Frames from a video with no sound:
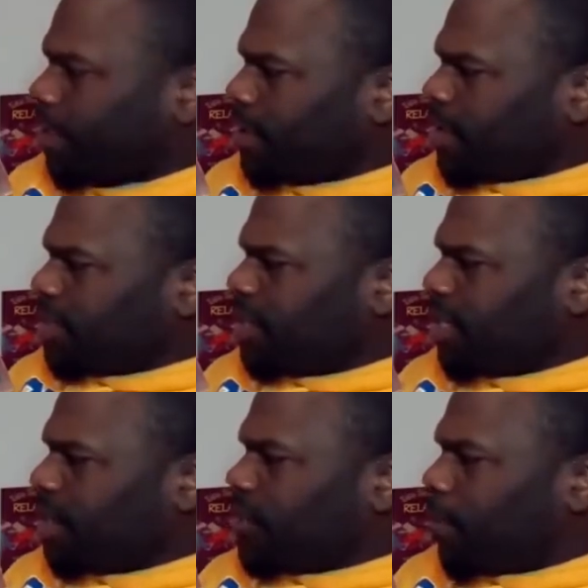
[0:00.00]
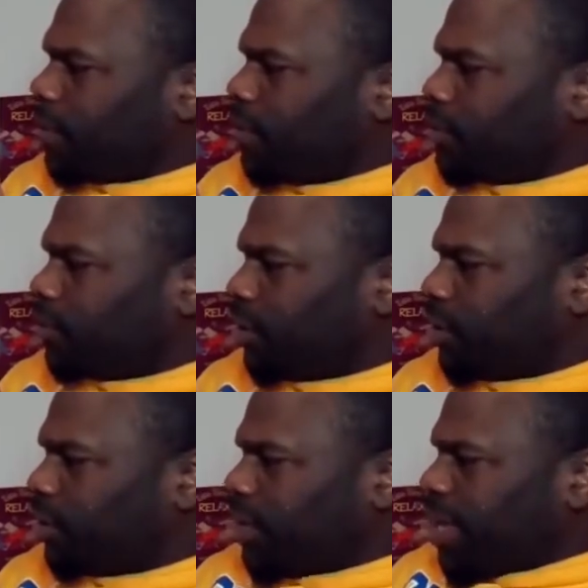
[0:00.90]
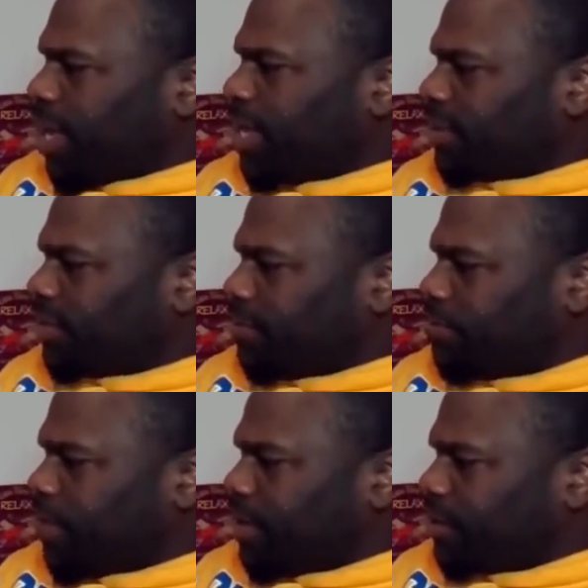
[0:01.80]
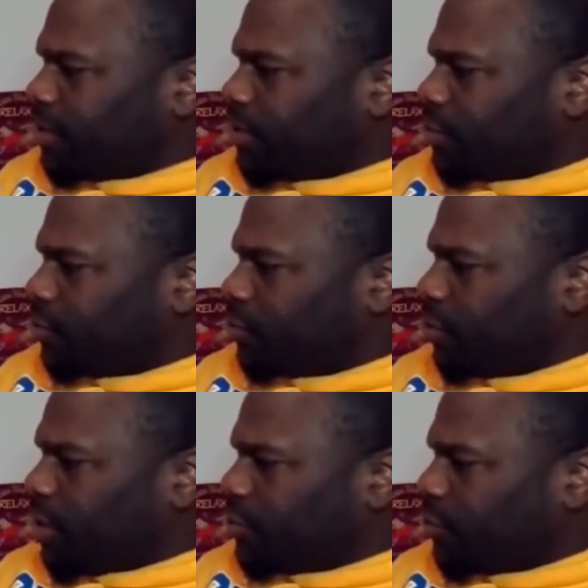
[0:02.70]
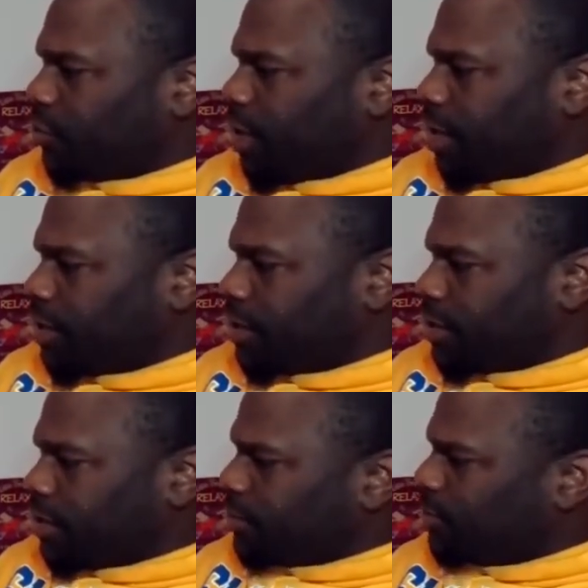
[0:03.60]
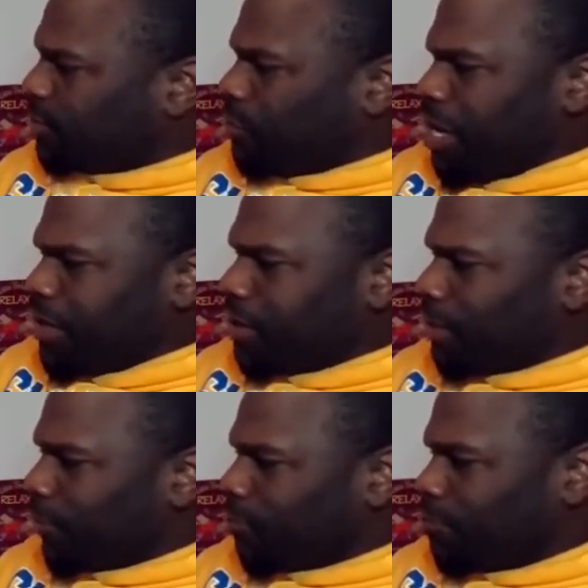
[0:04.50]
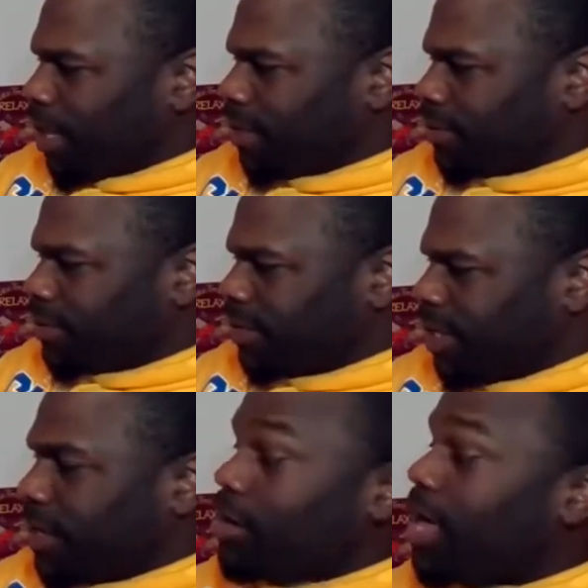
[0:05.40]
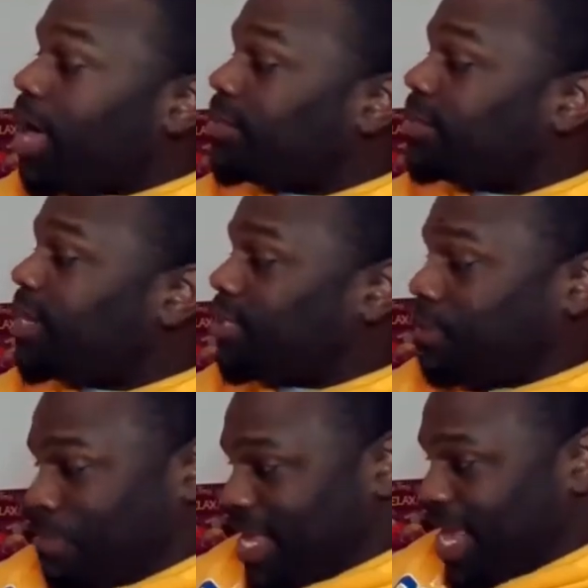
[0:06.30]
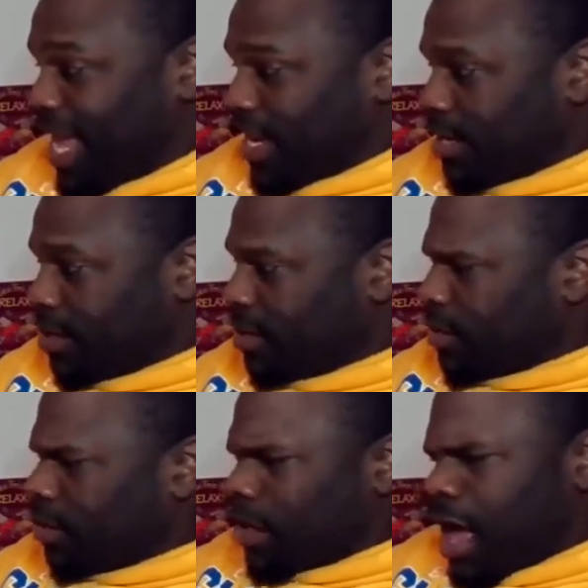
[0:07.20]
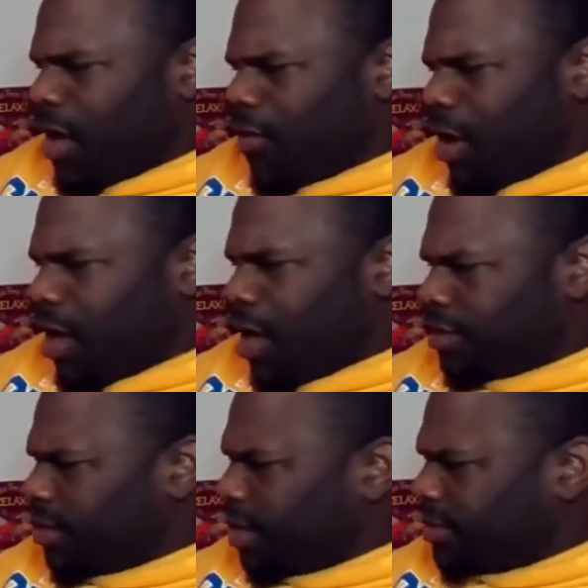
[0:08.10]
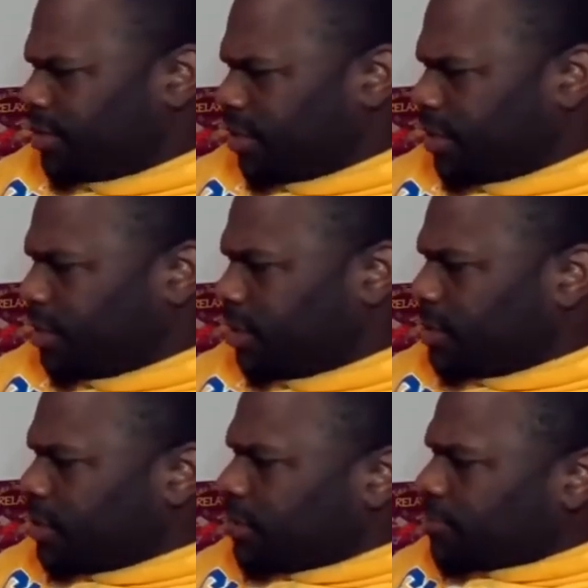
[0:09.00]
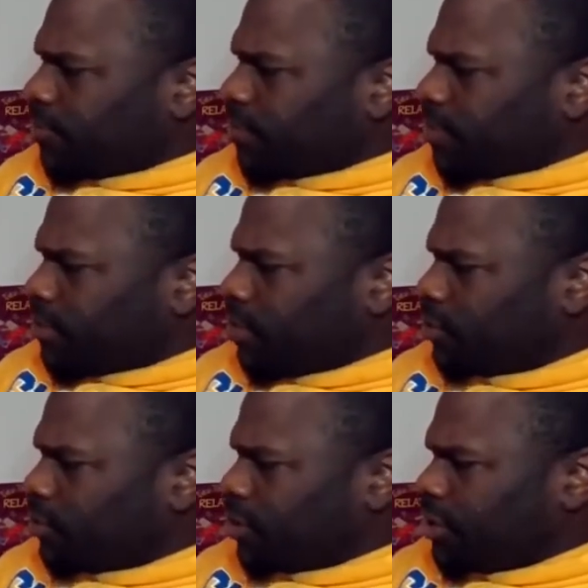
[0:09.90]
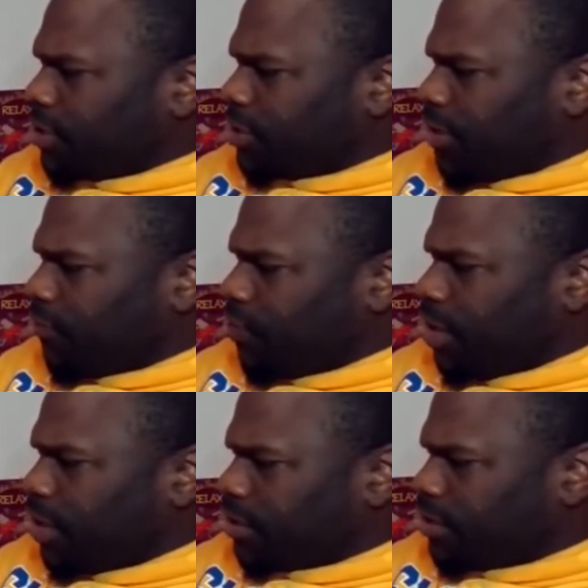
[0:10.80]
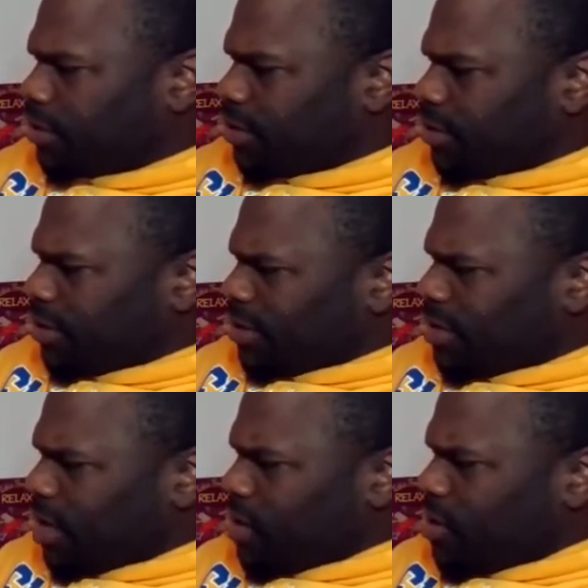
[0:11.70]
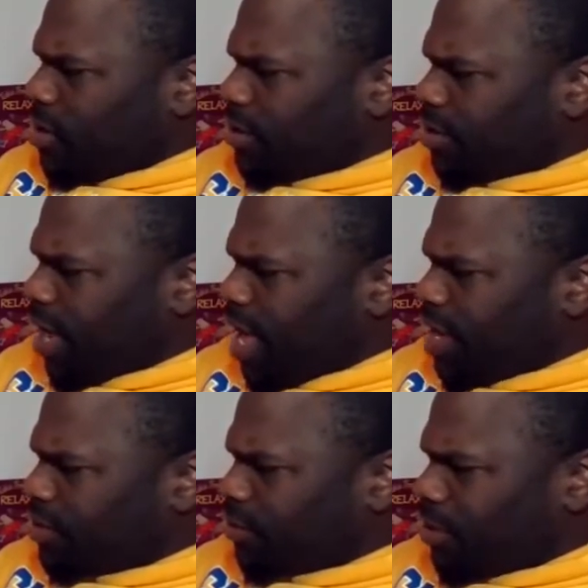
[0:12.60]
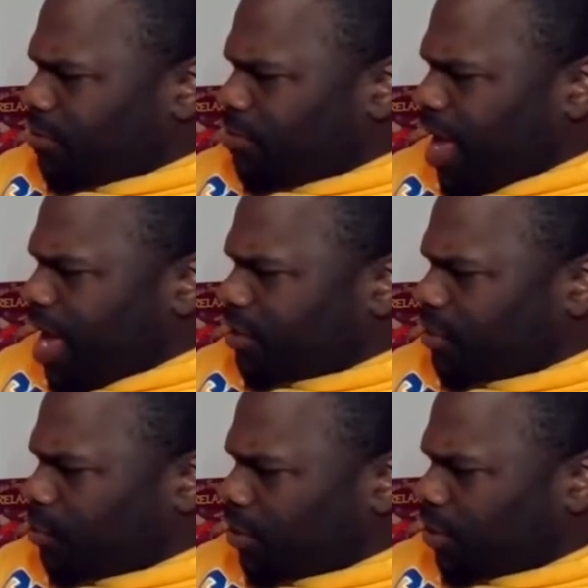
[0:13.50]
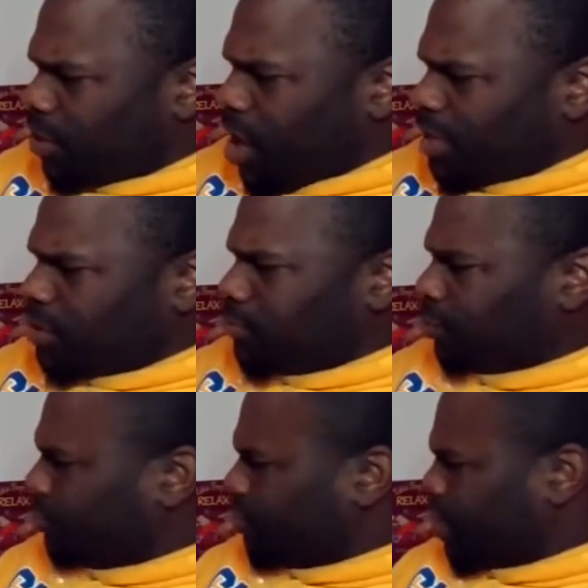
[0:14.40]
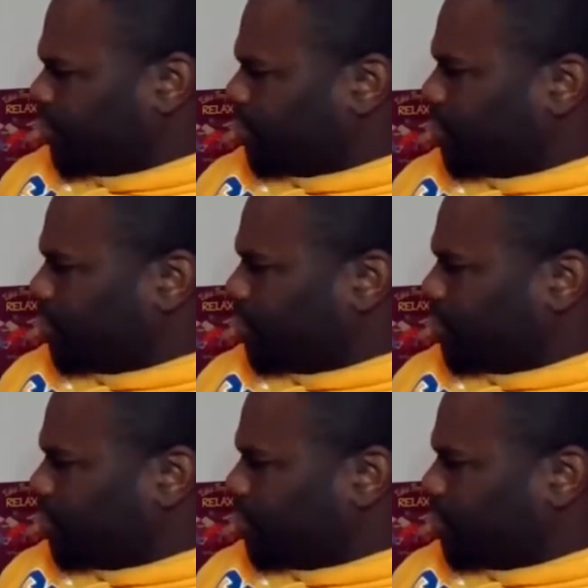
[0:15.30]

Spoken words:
Dilly crept closer as the biggest judge grinned. Sweet little bugs, let our contest begin. How odd, thought Dilly. Those judges have wings that aren't tied to their backs with gossamer strings.